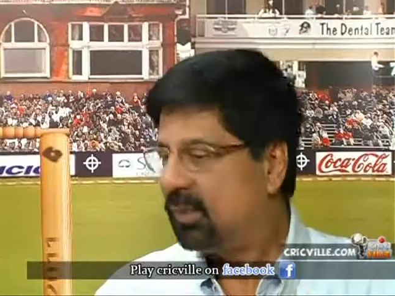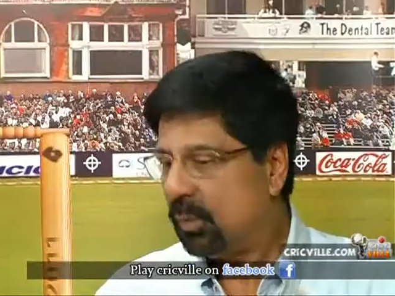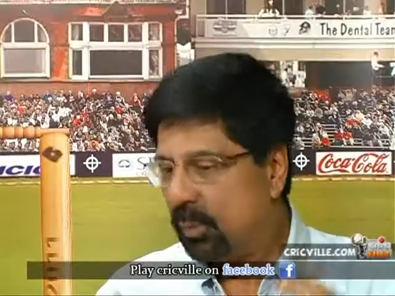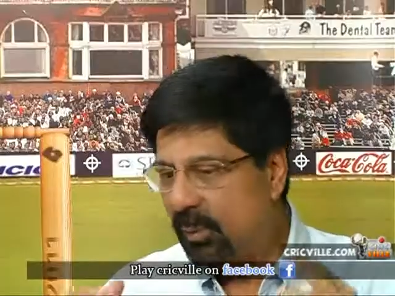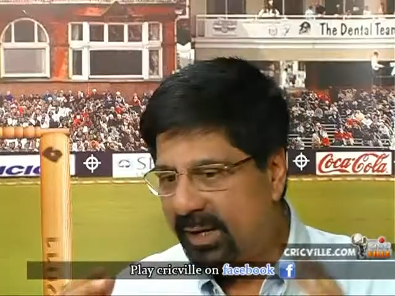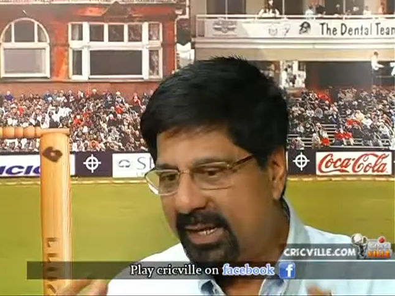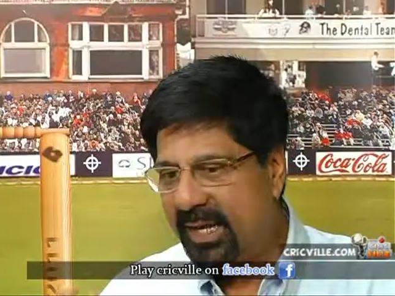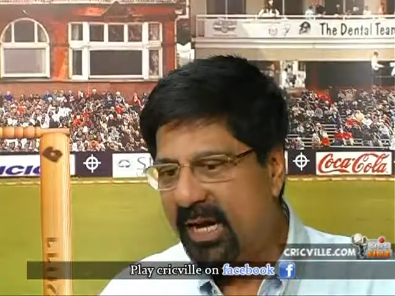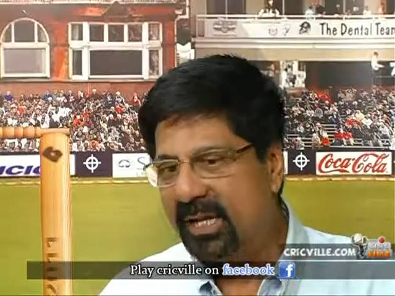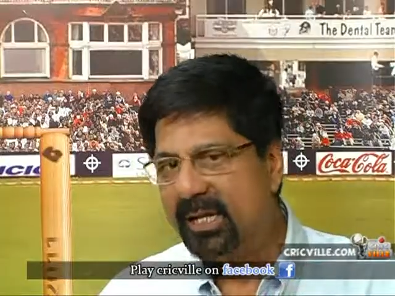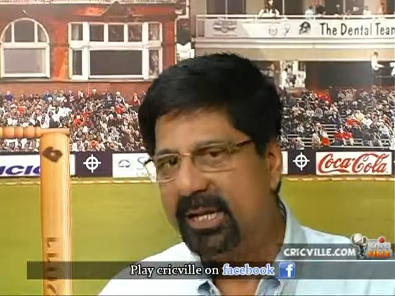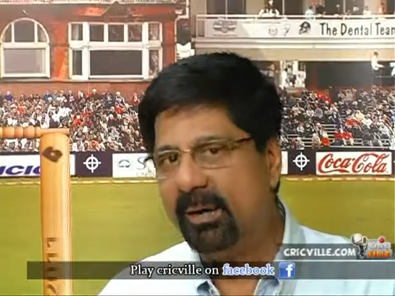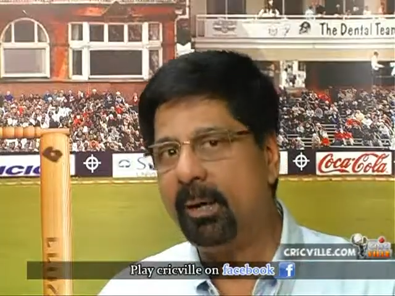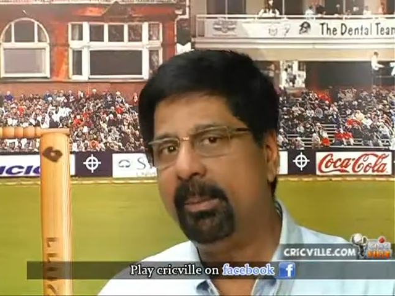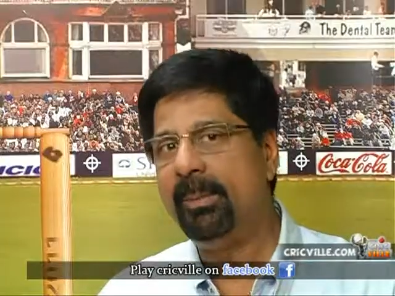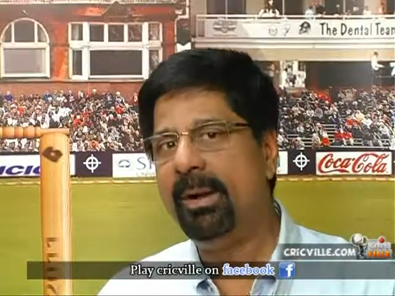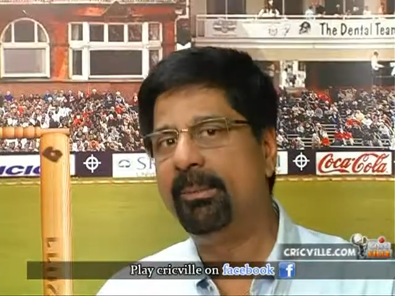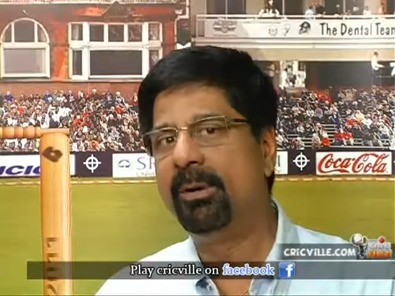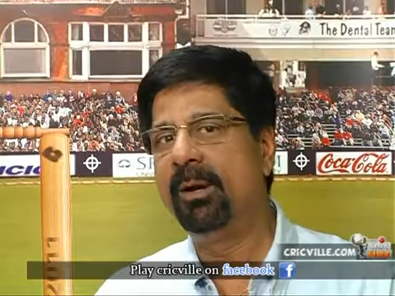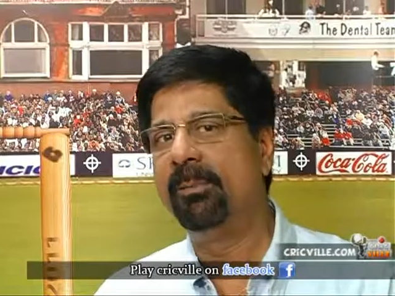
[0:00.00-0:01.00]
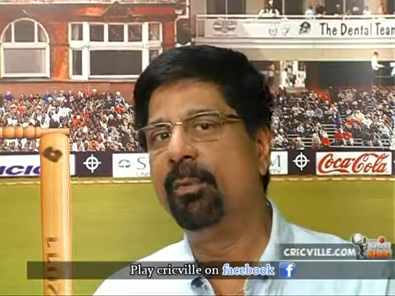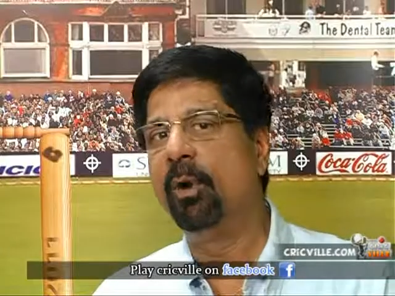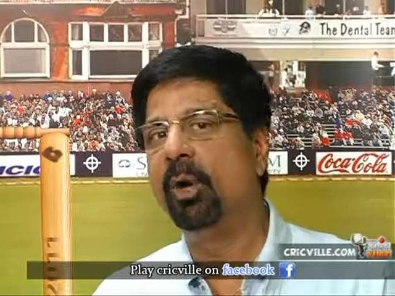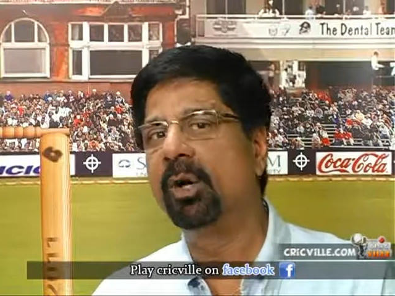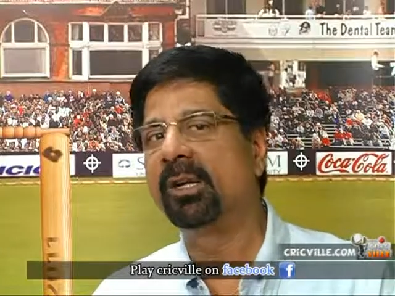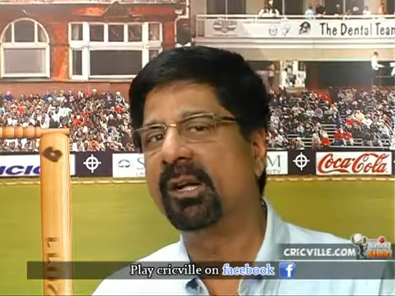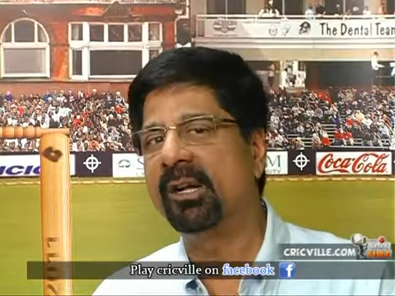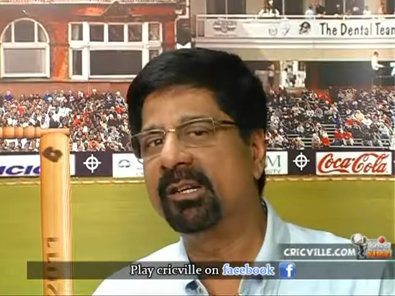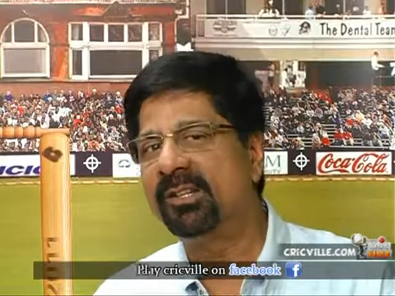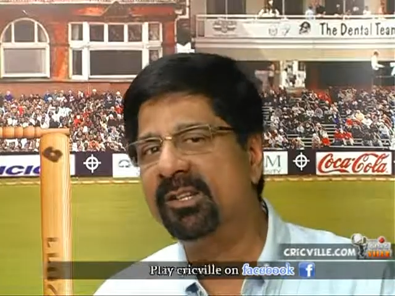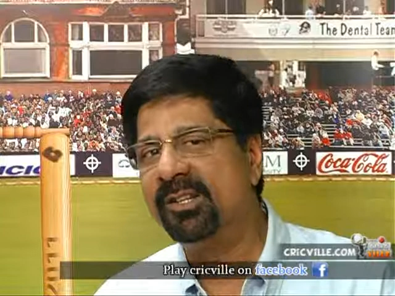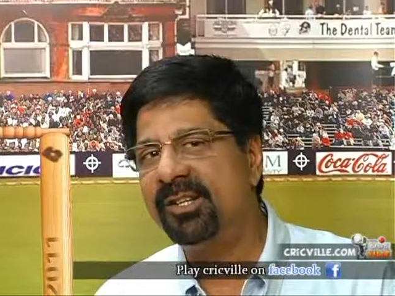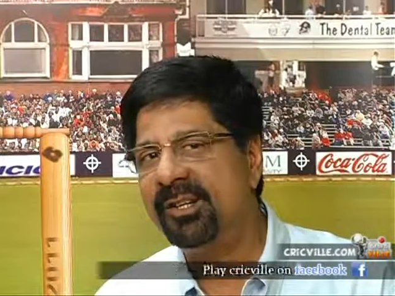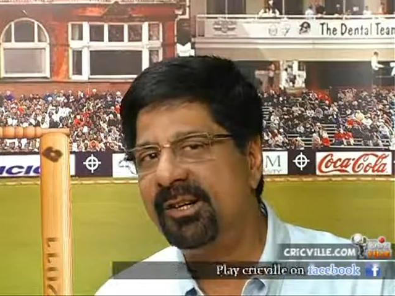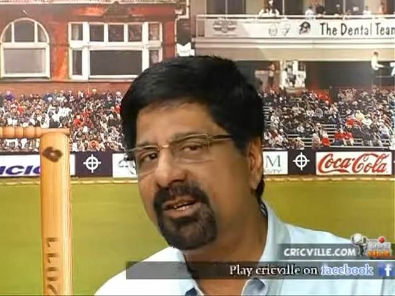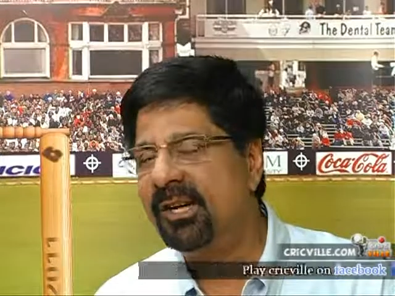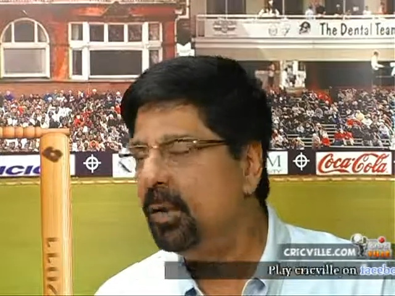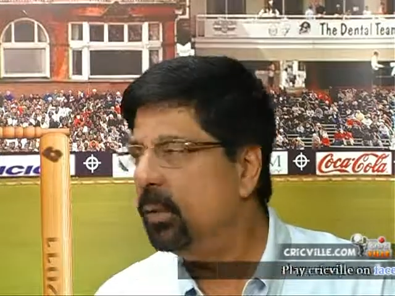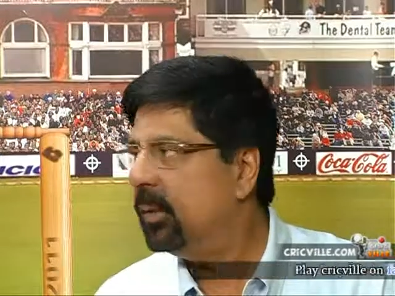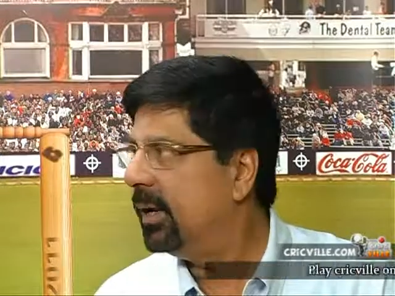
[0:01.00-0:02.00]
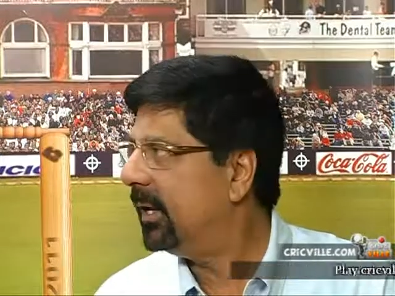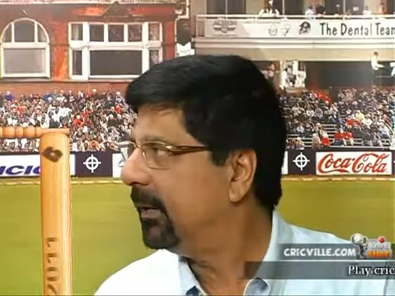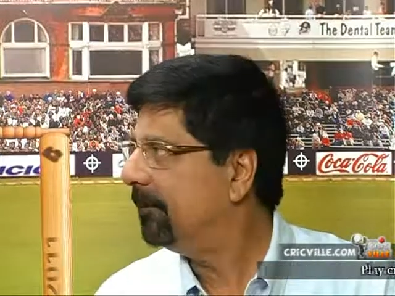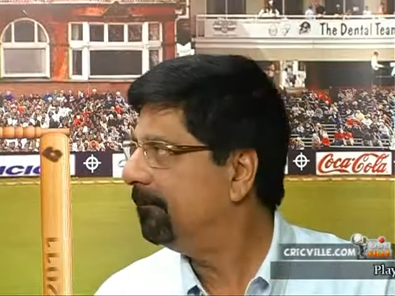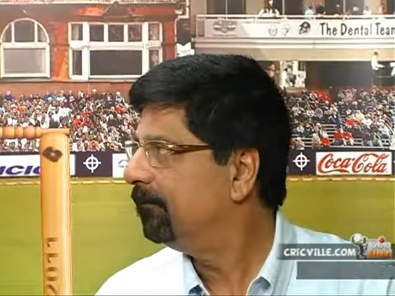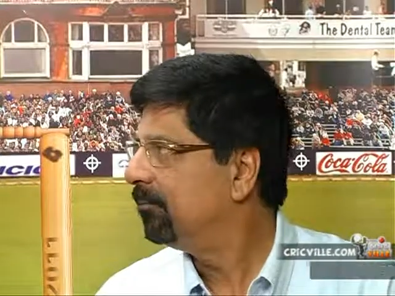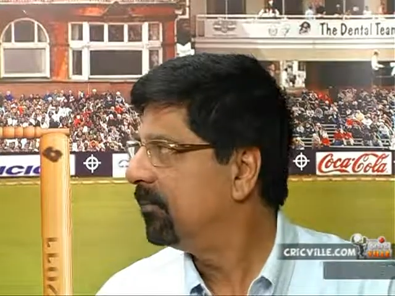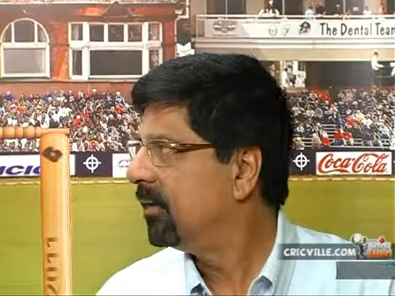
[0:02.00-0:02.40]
So whether they will be able to bowl consistently well.